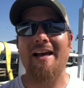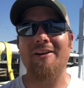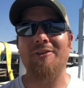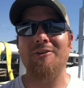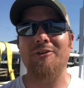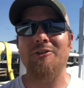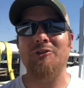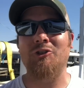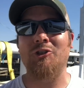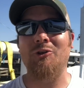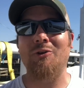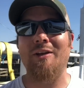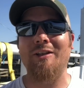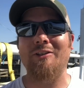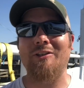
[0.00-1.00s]
out of the
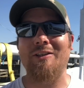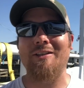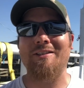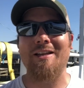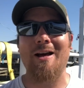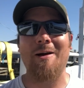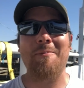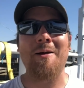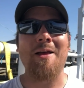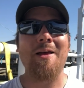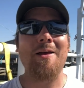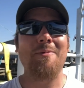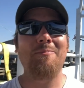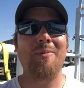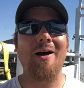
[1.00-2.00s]
chute into the tub,
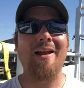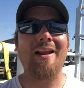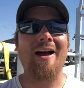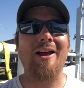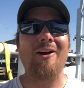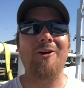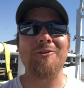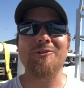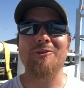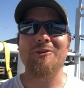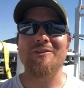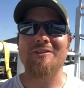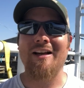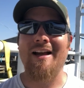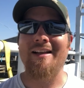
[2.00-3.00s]
but I also
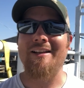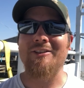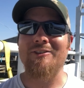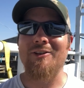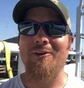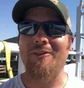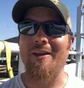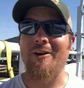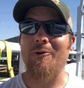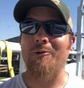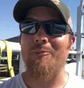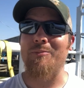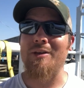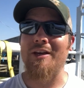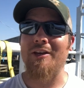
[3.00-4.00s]
designed it so that it
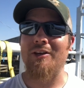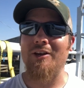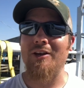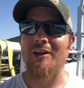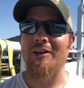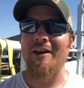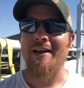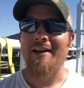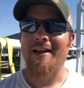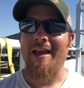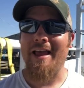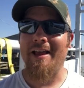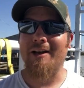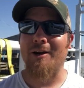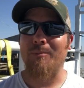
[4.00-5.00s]
would be a good
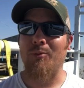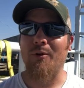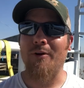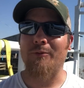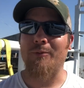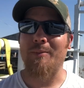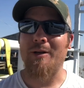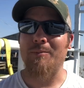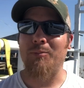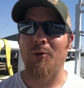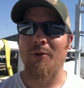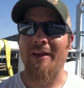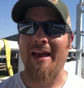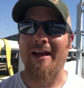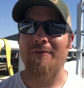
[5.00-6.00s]
anchor point for me to
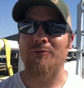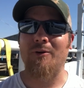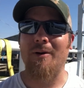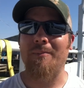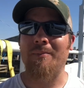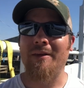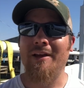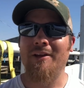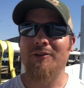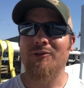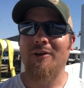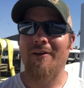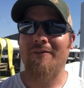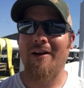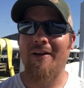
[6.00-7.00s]
pull calves from.
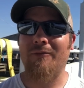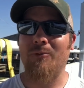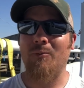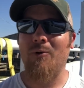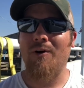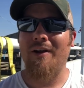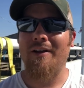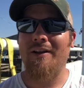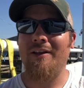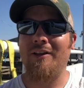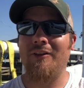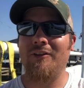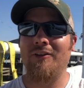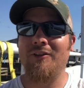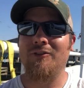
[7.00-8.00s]
So I've got the one,
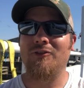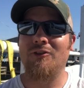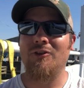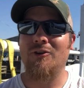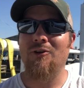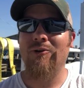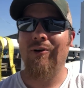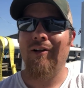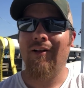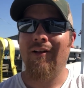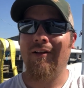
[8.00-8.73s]
two,